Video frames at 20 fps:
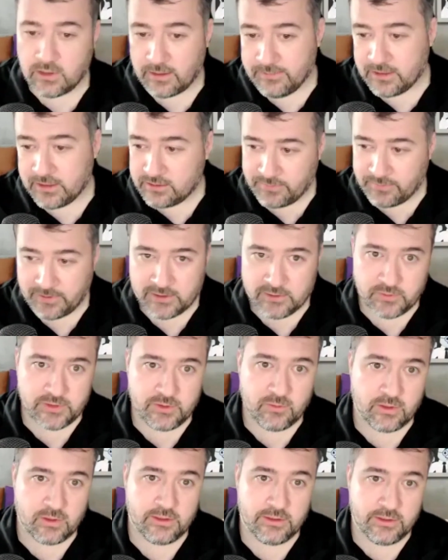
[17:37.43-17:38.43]
mean, it depends what
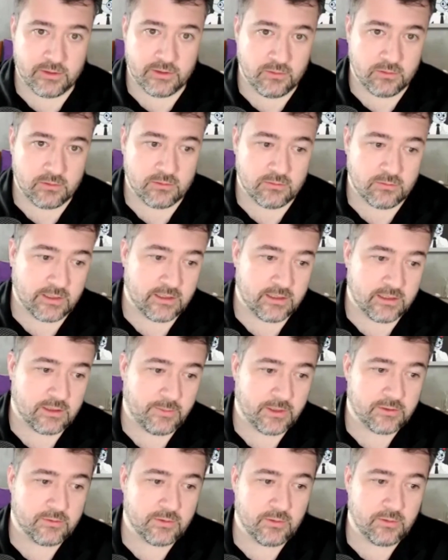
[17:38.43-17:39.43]
you want to do, right?
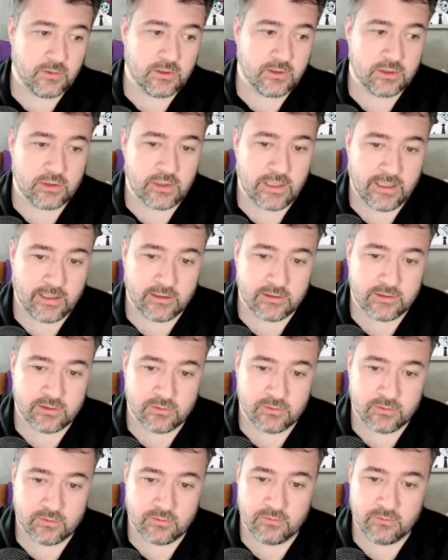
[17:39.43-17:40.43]
Depends what you want to track.
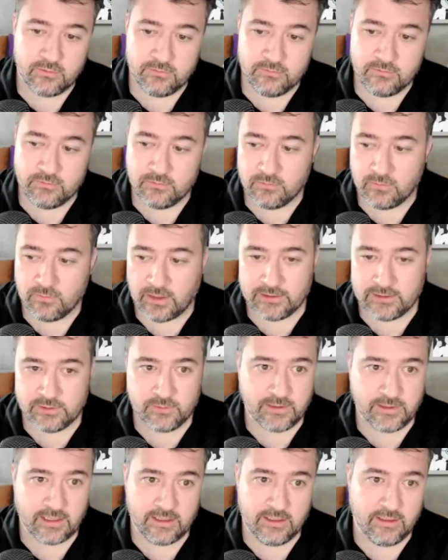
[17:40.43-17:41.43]
So as
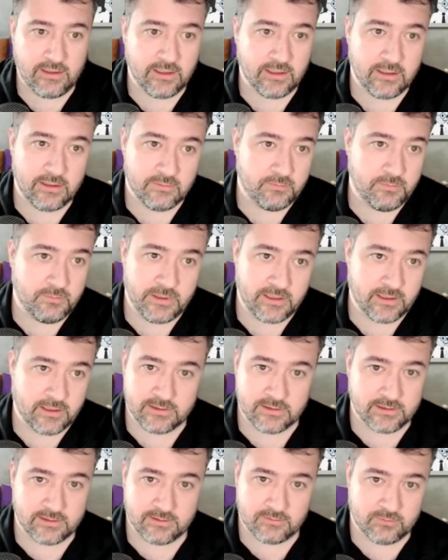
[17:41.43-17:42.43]
with anything,
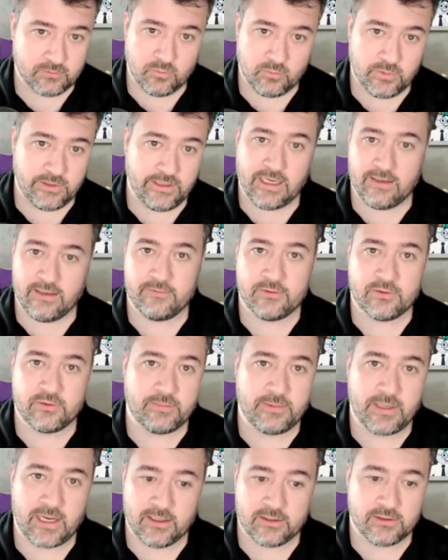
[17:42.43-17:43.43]
because we have
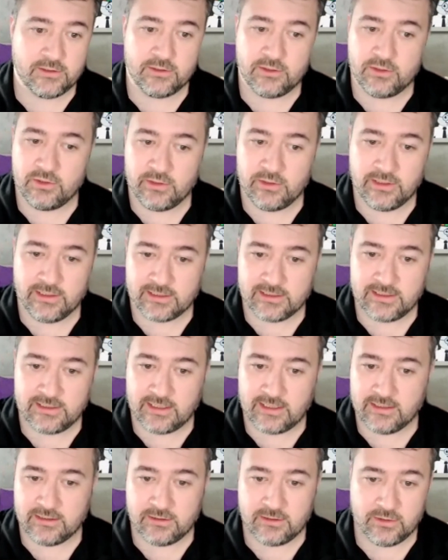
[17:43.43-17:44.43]
script actions, you can
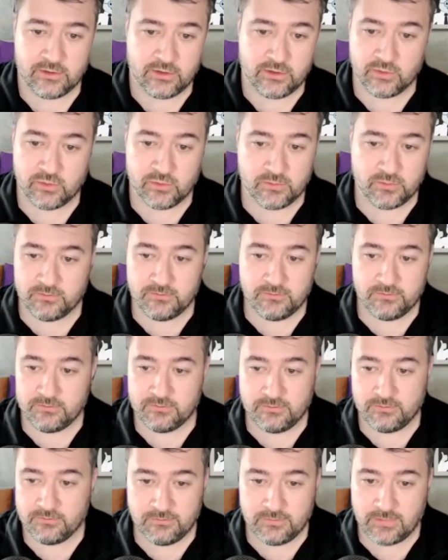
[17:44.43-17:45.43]
extend it to do
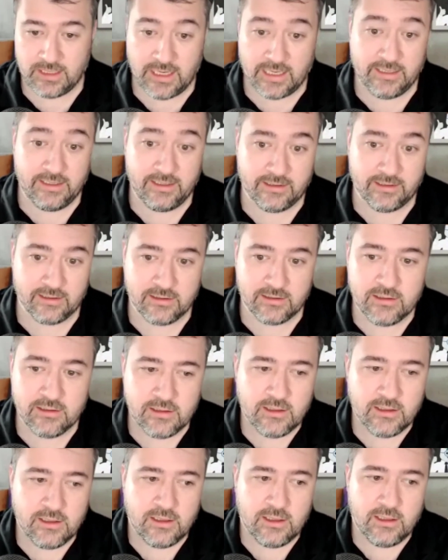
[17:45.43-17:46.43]
anything.
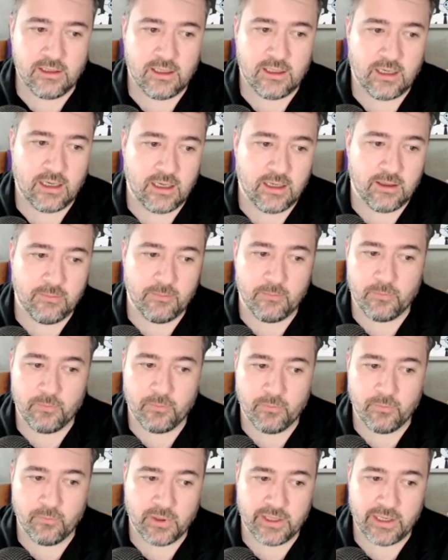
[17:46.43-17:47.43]

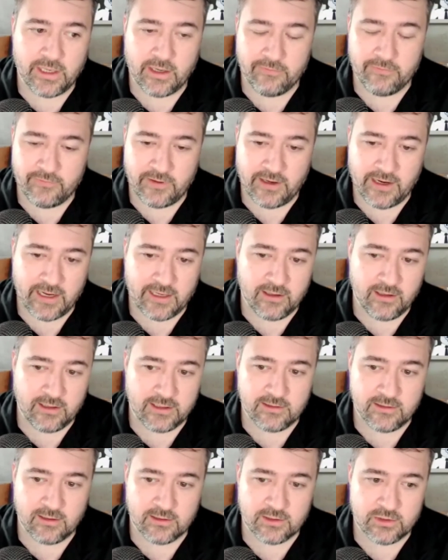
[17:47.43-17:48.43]
But for
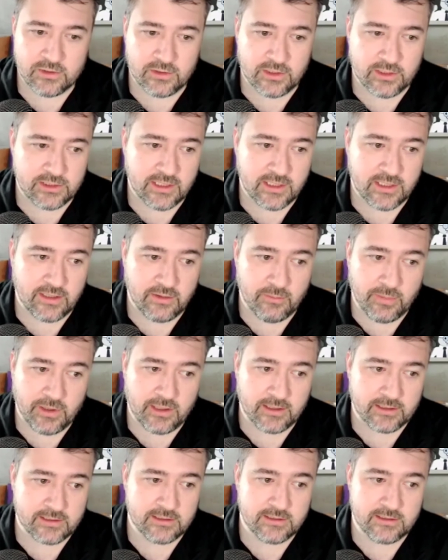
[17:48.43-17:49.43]
analyze logon duration out of the
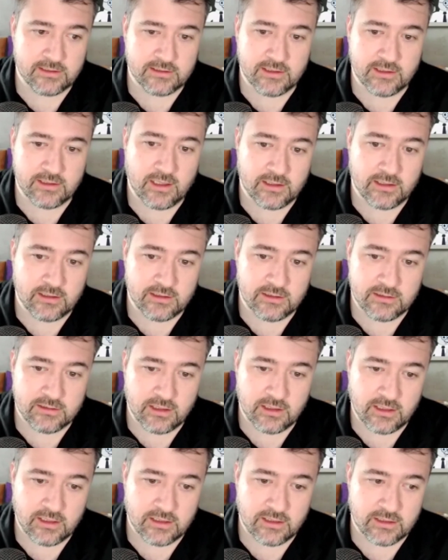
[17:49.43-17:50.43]
box, it does not
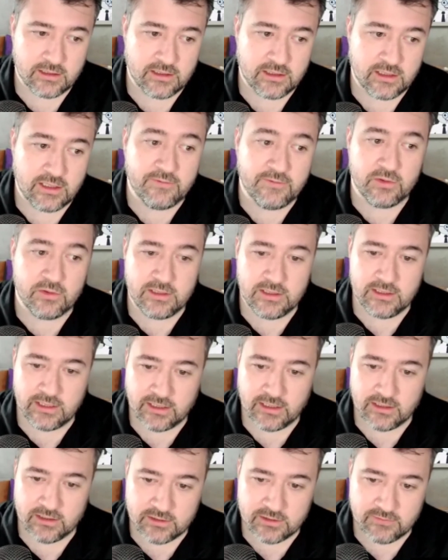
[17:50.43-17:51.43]
give you
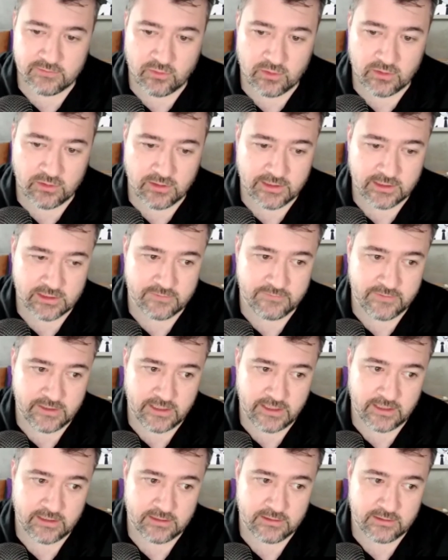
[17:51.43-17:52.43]
details for Linux
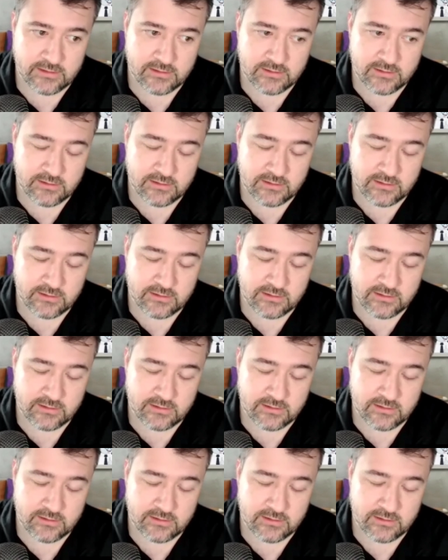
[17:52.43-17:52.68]
VDAs.